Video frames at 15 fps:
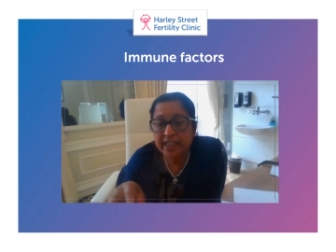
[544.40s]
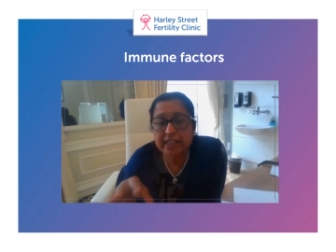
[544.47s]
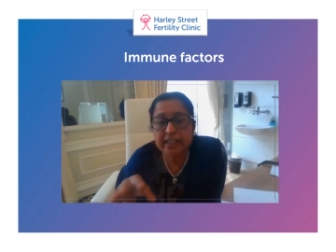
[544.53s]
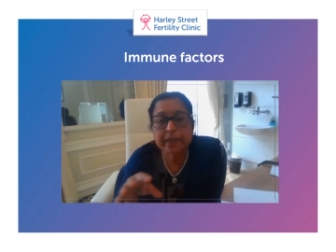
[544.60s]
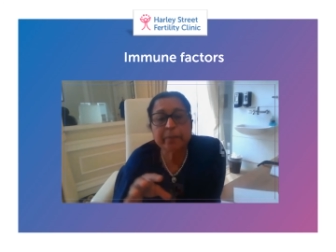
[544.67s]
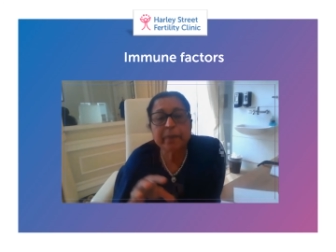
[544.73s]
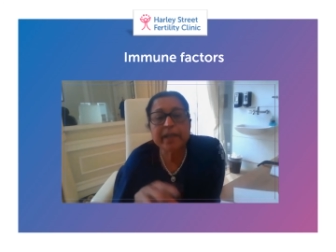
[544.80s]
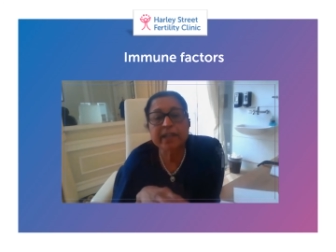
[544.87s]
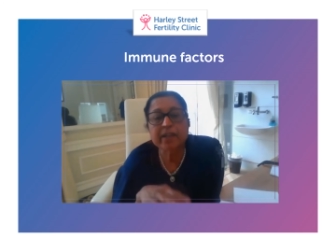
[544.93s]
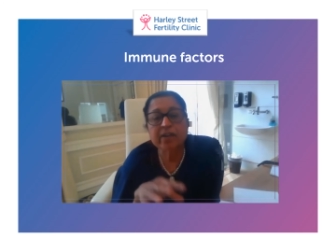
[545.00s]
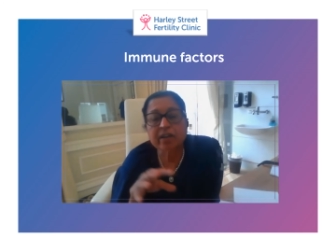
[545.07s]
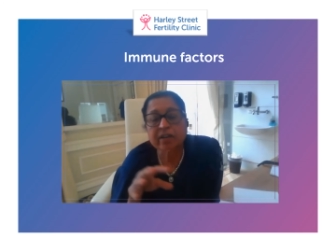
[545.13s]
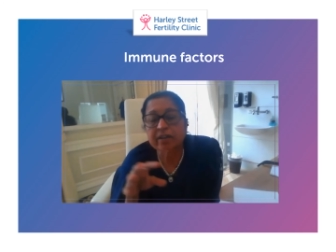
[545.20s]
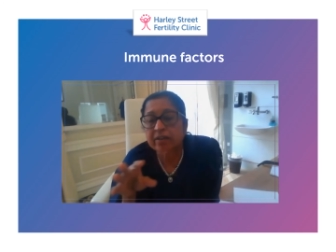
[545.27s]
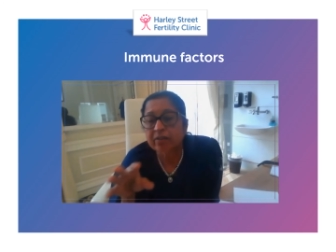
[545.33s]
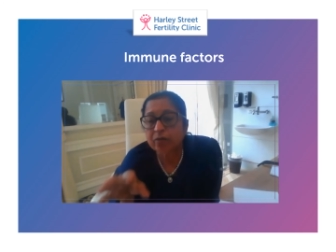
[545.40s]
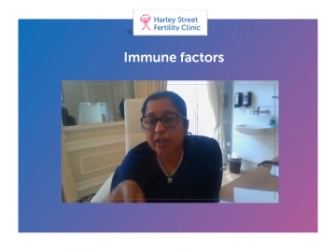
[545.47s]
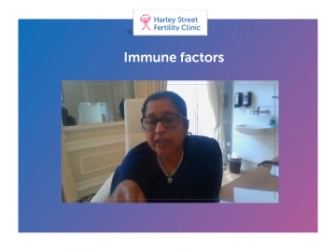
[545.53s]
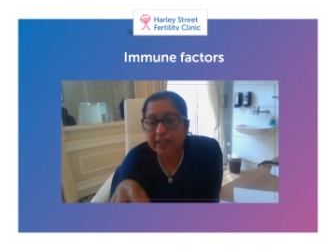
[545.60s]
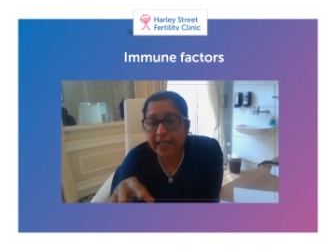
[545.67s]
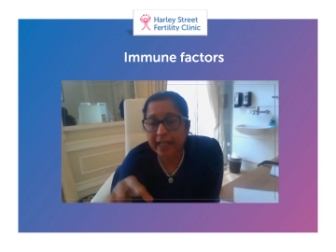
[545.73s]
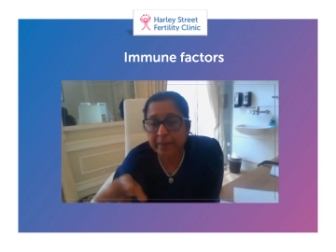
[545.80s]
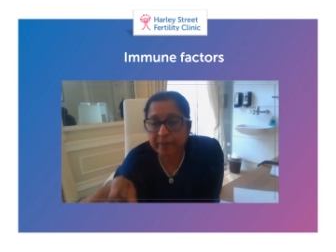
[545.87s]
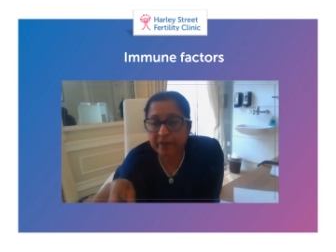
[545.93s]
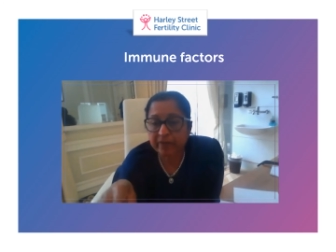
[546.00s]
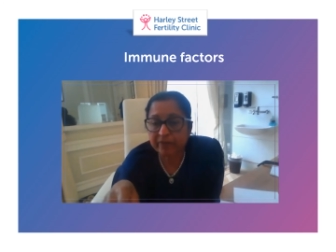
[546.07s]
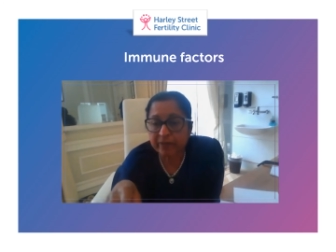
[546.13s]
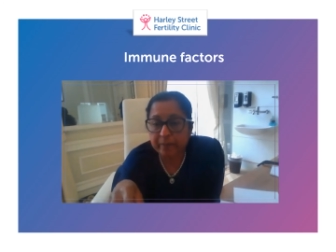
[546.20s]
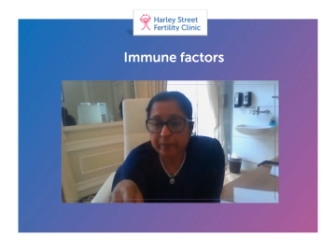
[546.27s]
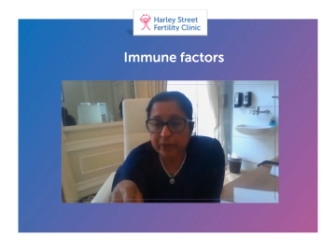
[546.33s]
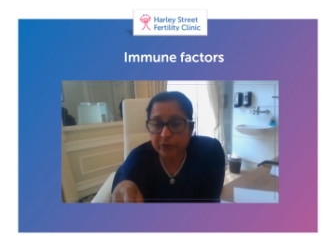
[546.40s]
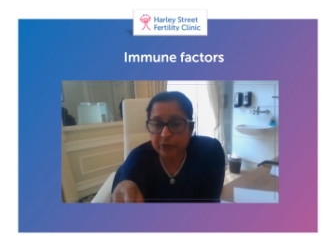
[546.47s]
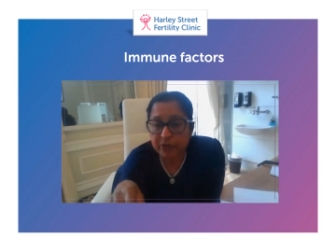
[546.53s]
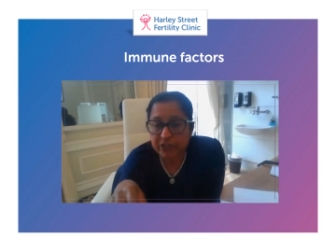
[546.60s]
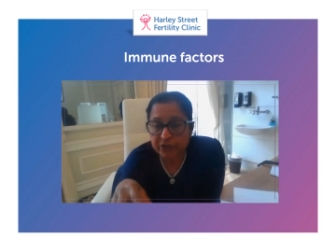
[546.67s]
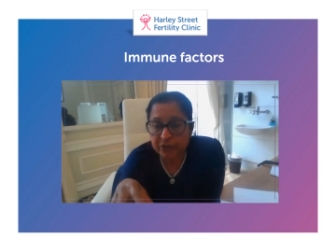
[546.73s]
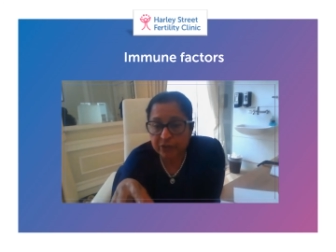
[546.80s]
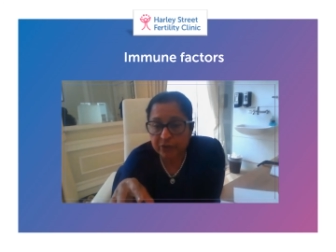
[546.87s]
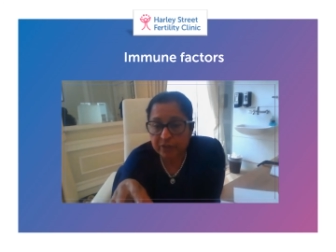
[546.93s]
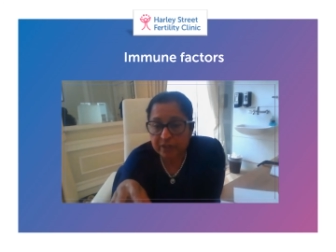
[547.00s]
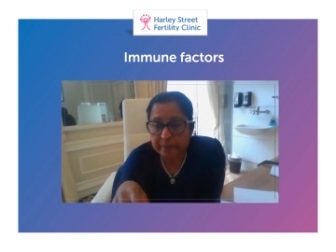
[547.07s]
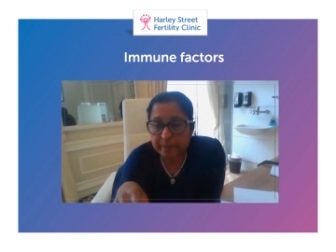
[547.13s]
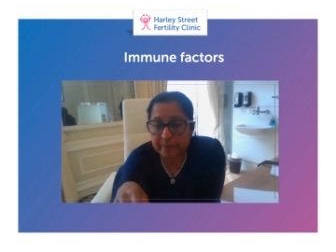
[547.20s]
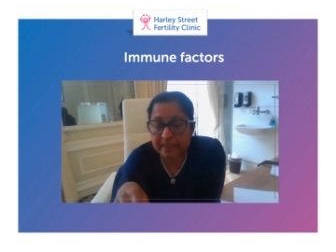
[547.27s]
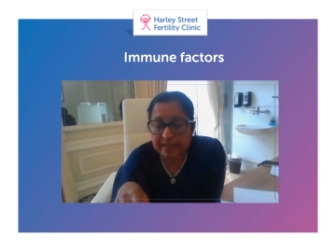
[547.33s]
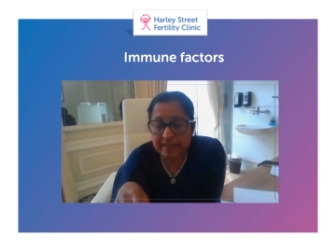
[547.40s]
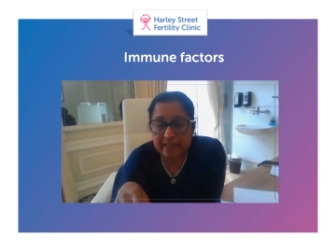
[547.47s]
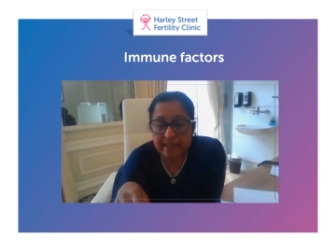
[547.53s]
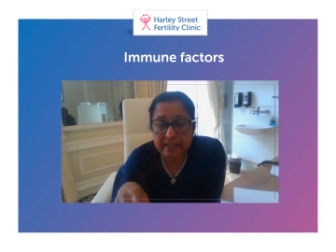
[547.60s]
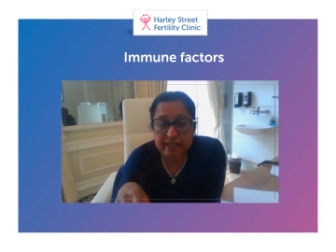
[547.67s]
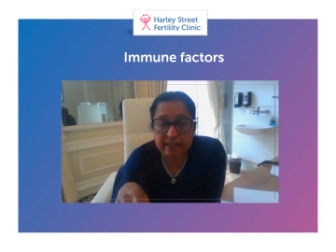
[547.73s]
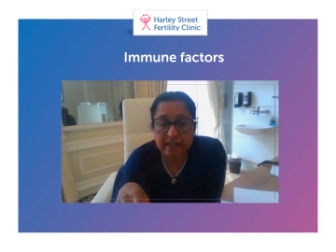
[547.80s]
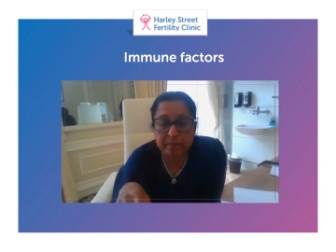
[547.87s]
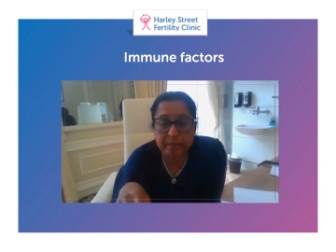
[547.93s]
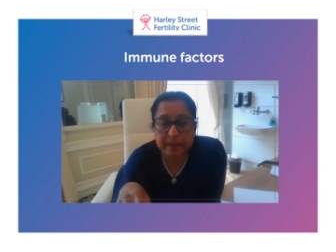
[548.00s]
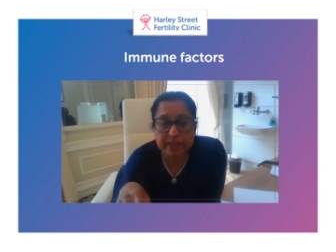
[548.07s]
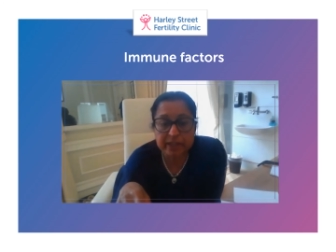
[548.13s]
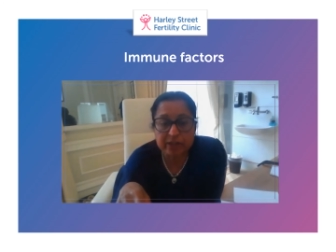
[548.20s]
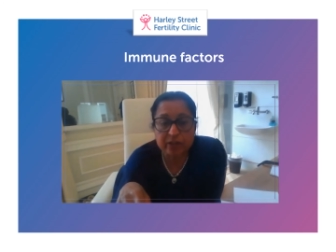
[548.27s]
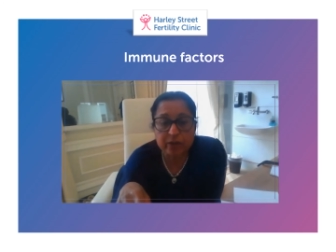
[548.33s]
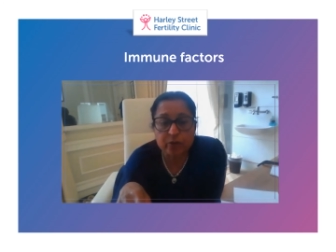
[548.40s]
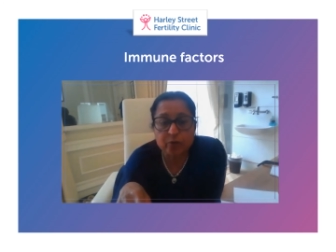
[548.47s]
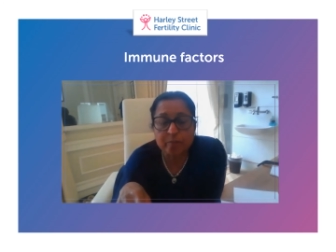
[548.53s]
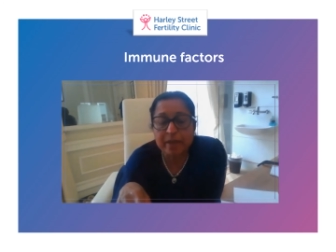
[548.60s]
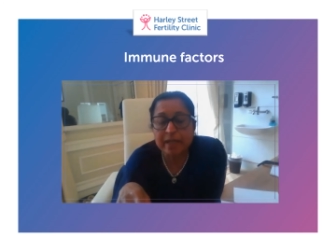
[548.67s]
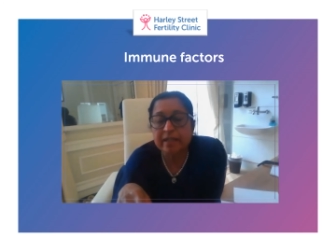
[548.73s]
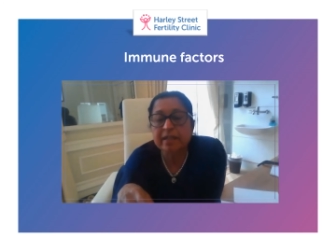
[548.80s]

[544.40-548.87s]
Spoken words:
depending on what type of immune issue is present in the particular woman,